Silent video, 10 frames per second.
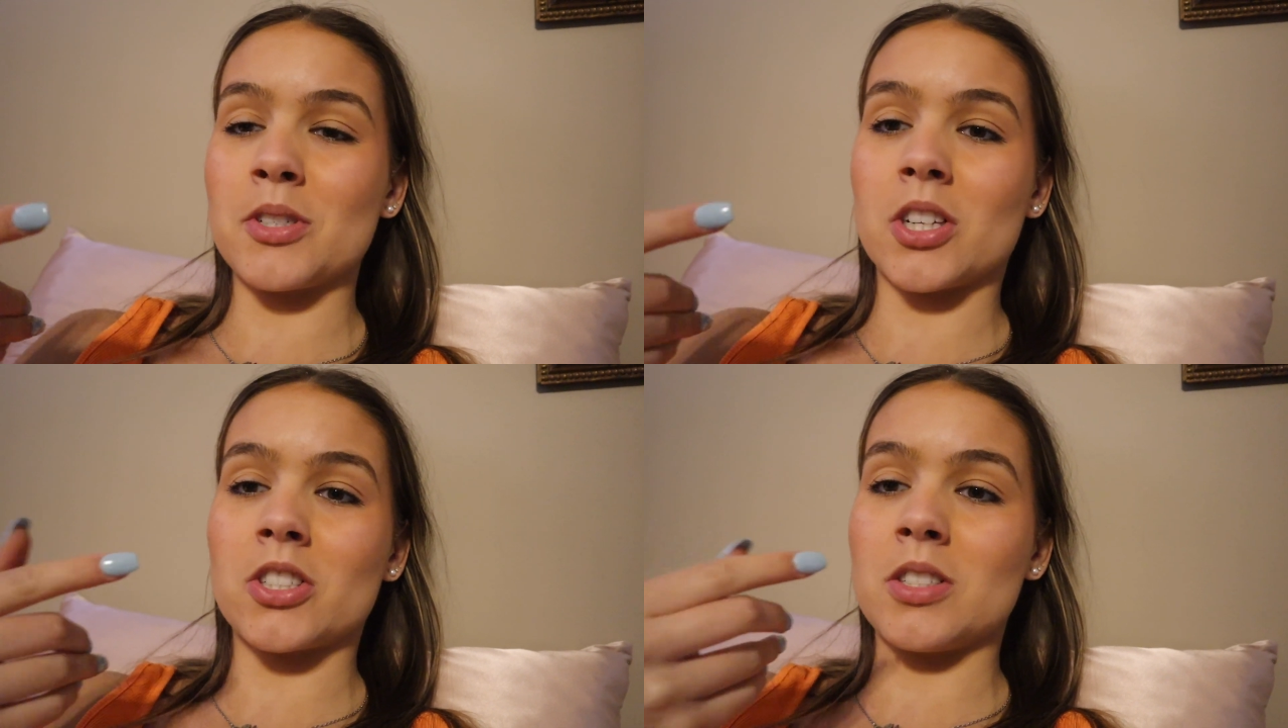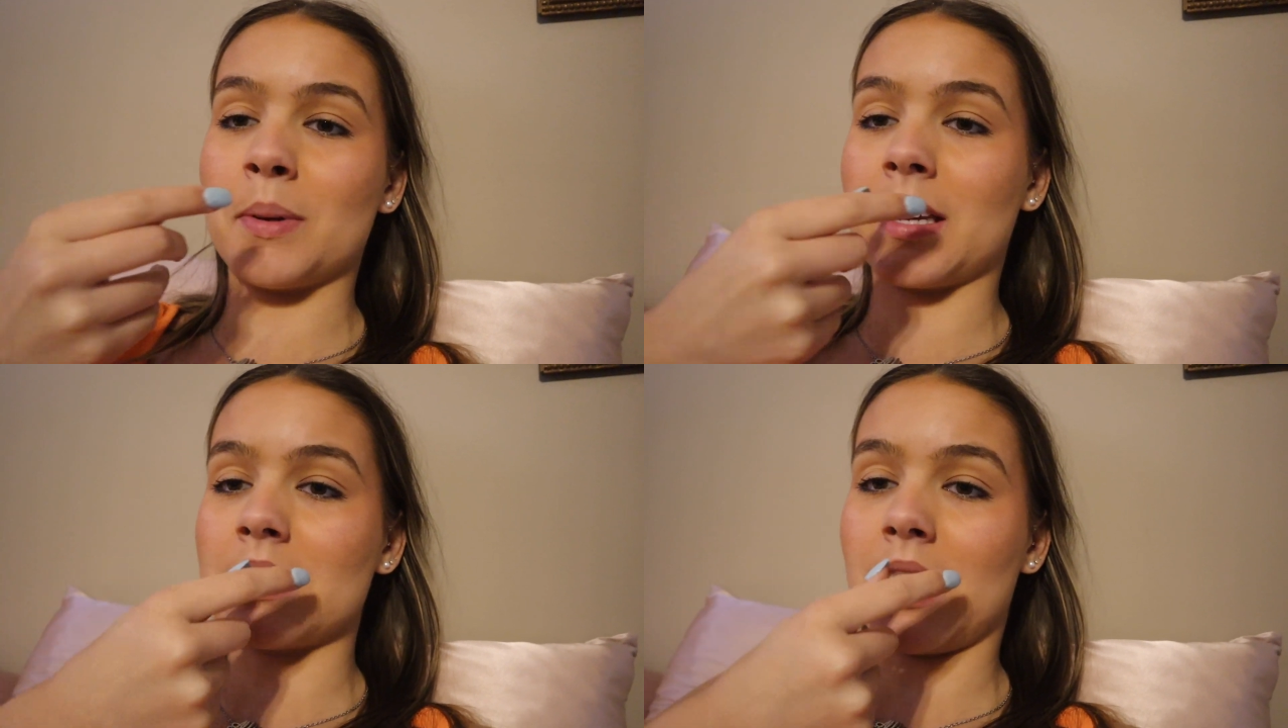injections
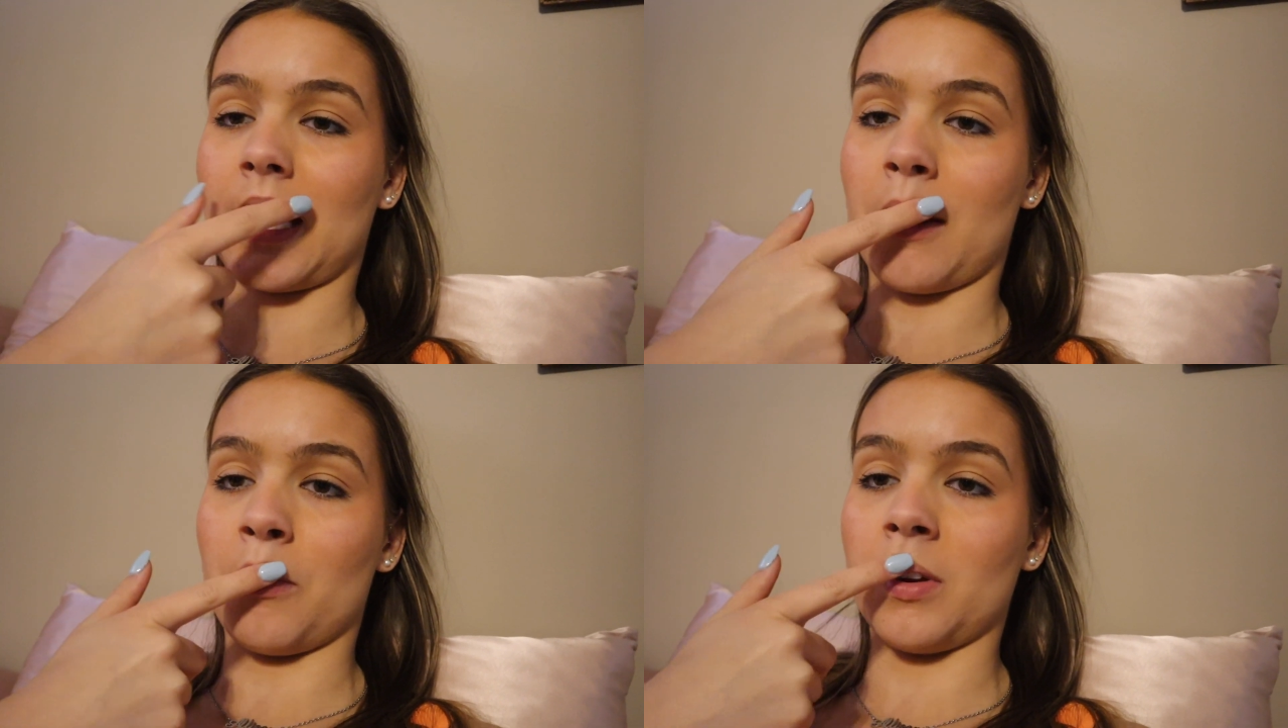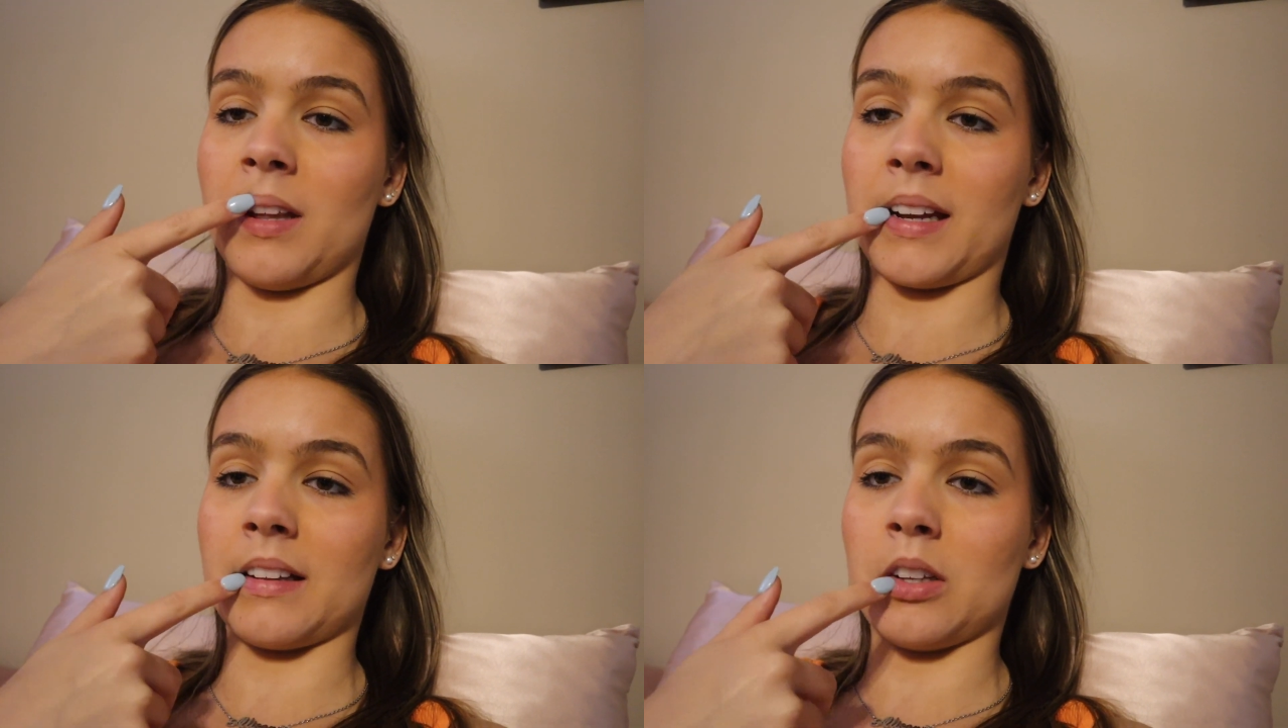because like I
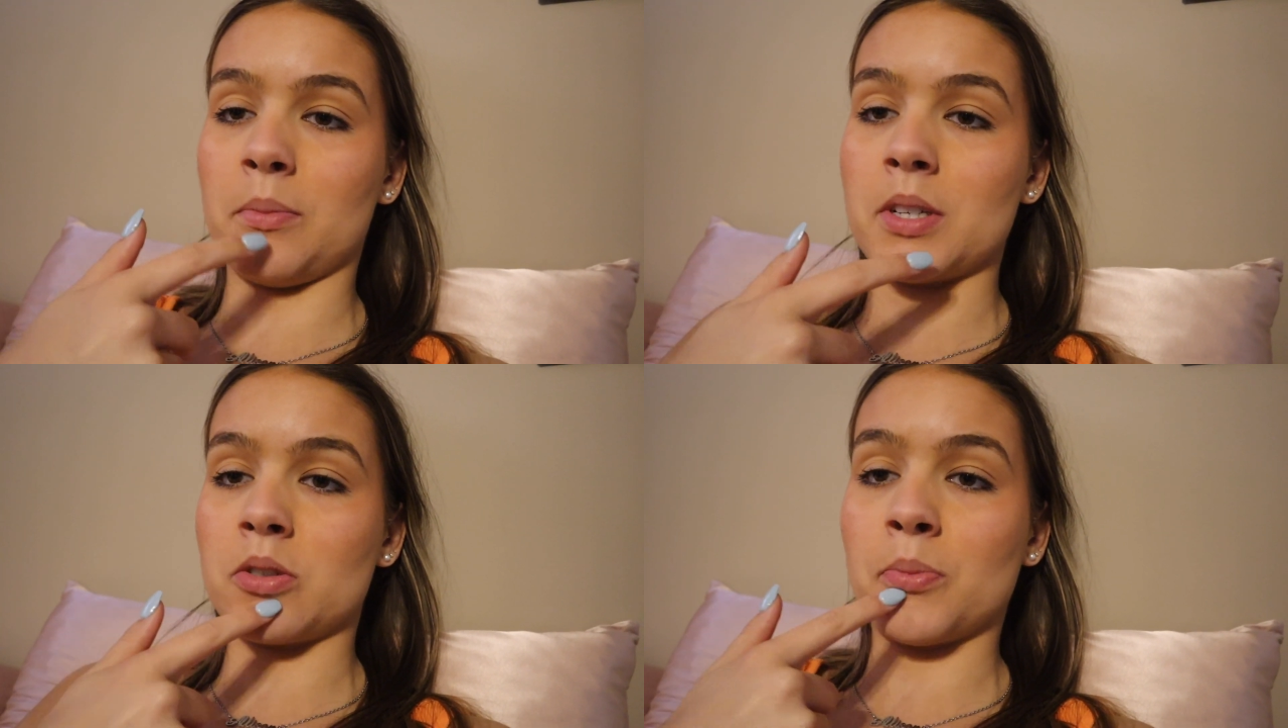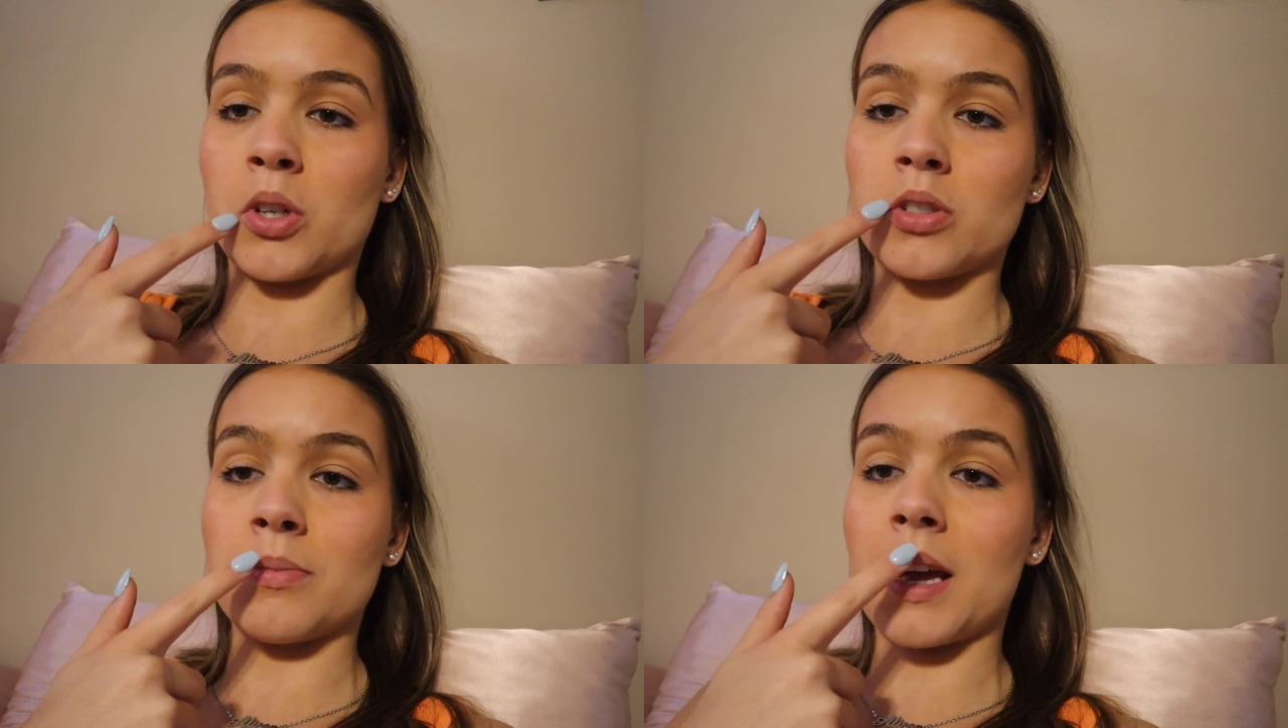would like a little bit
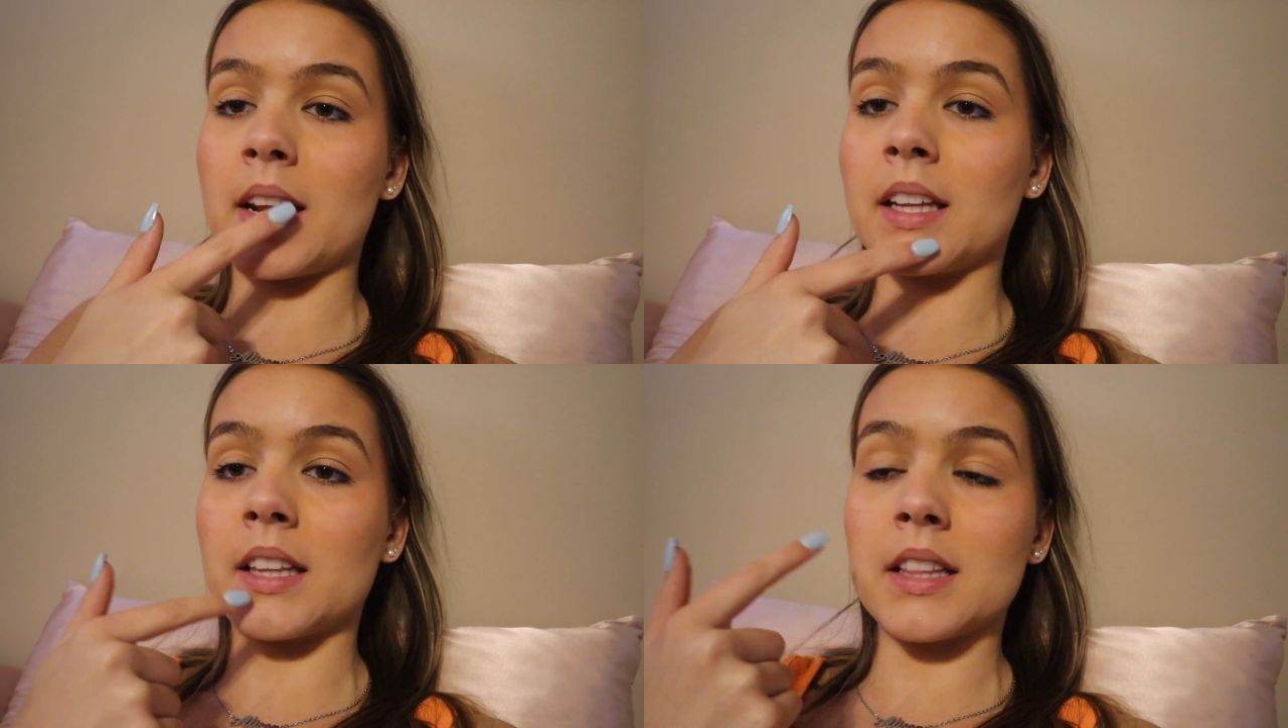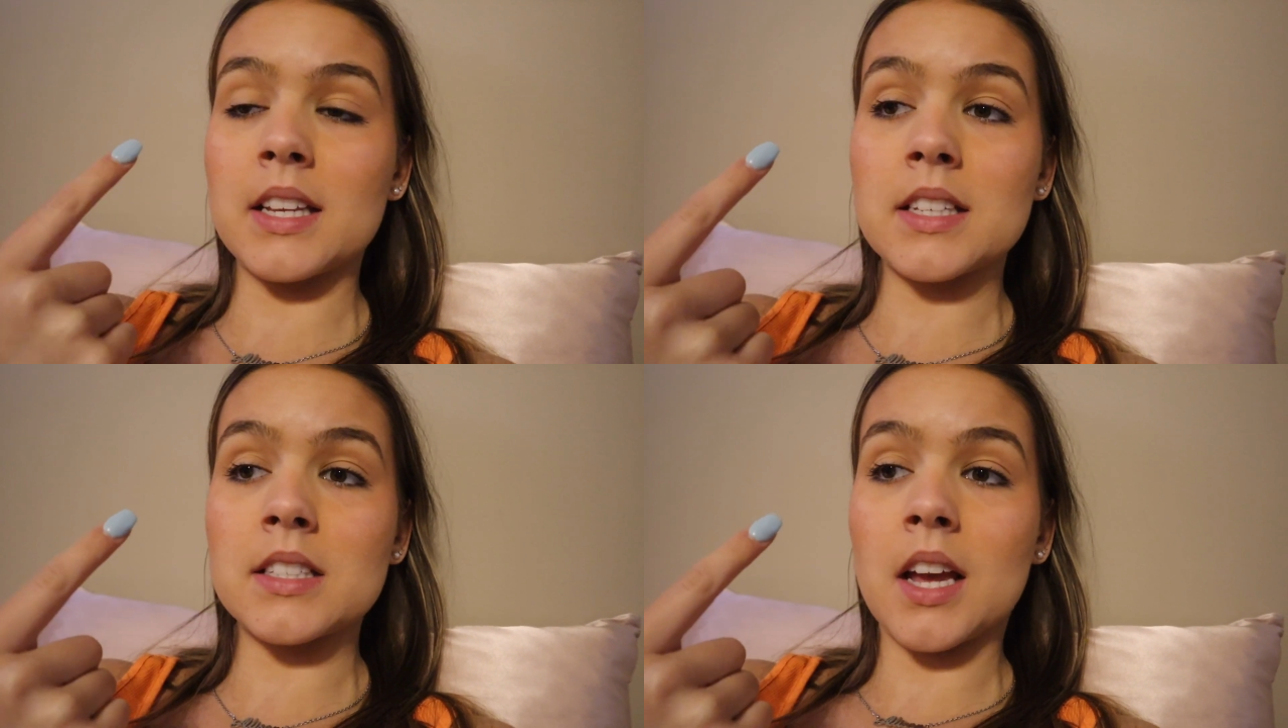more dramatic than
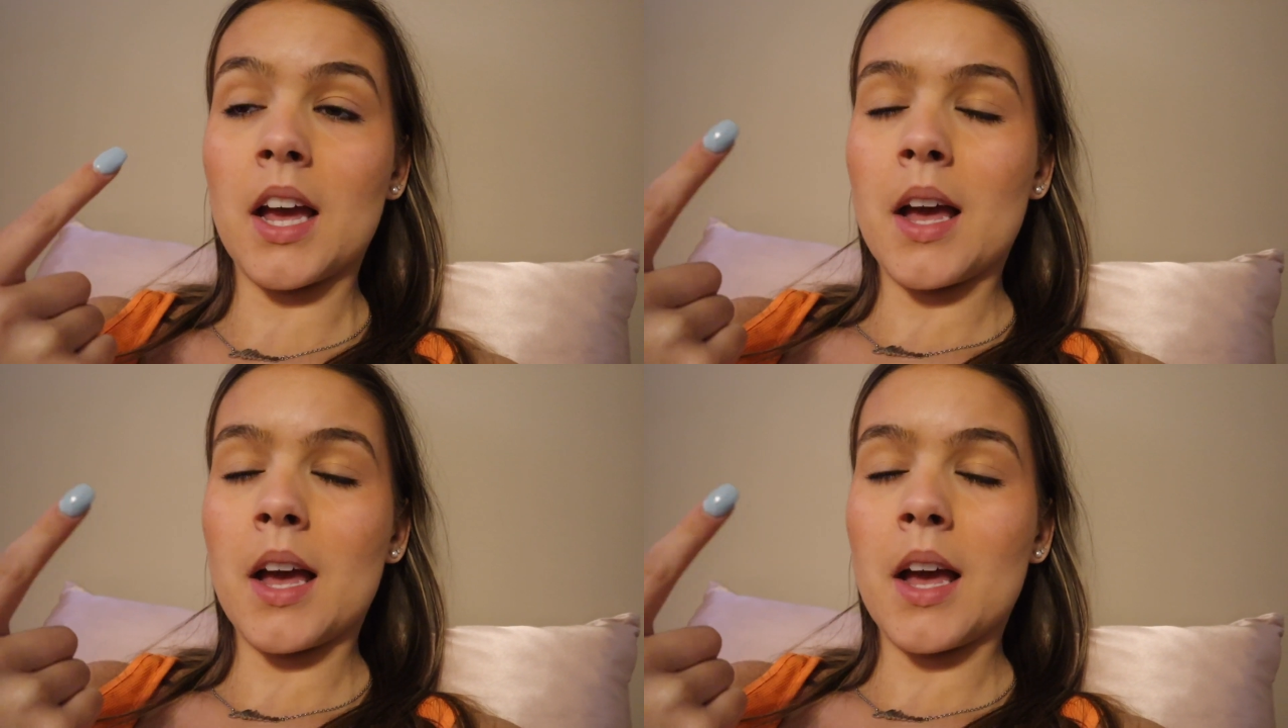this,